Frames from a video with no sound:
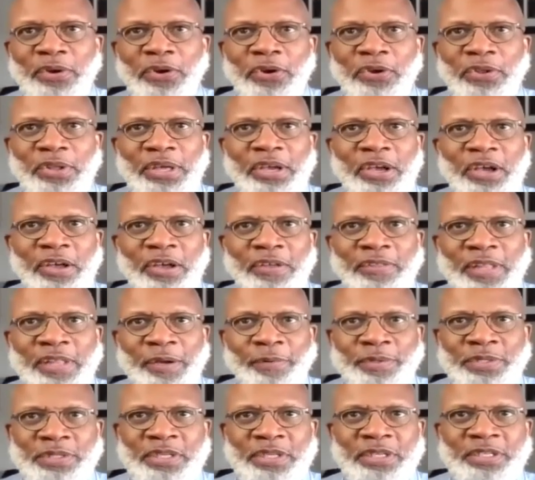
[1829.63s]
early on
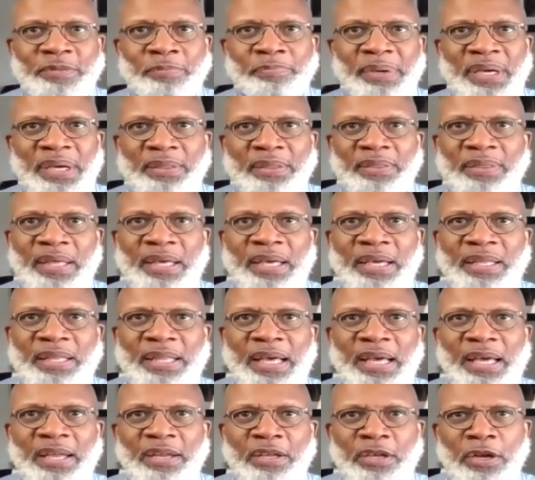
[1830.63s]
there was this big
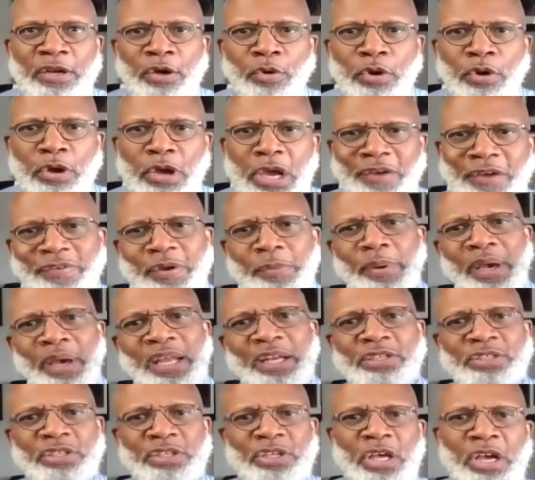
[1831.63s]
thing that you know
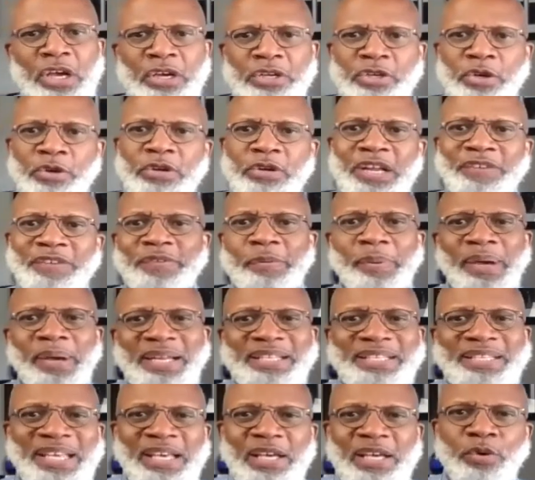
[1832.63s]
everybody's a doctor and
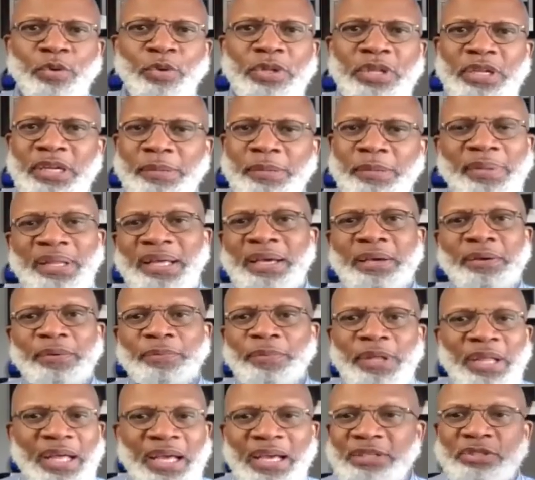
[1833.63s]
everybody's equal and i'm like
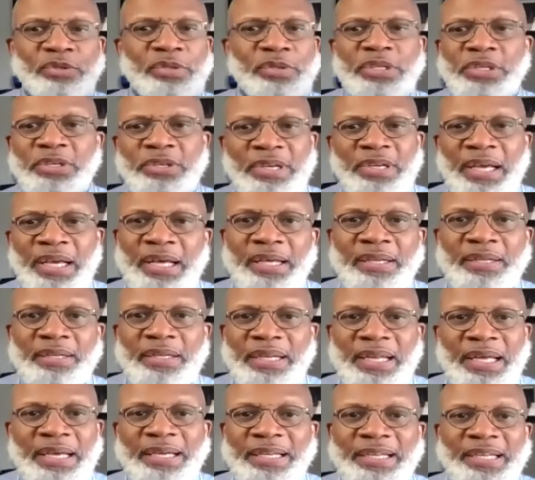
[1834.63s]
well actually you're not
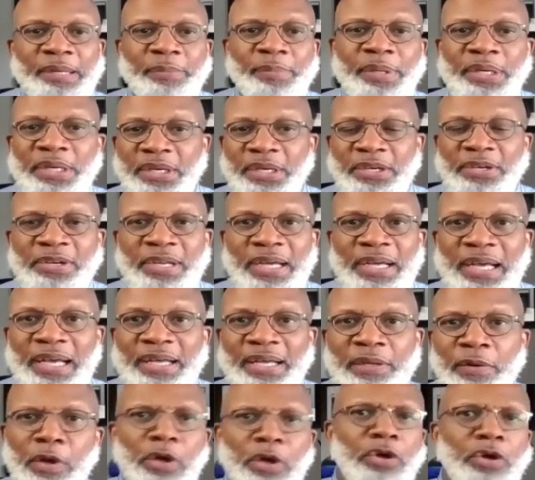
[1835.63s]
in academia you're
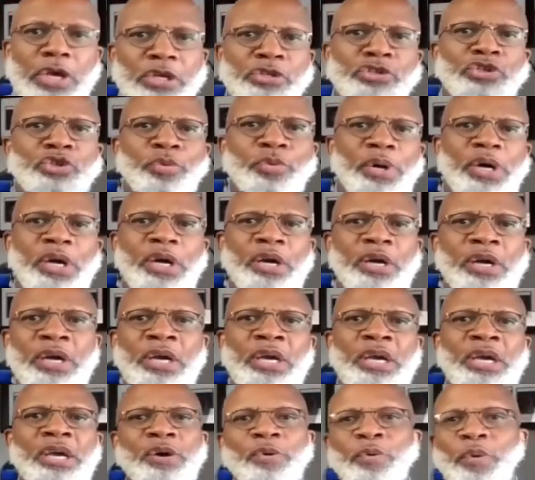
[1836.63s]
not oh yes you are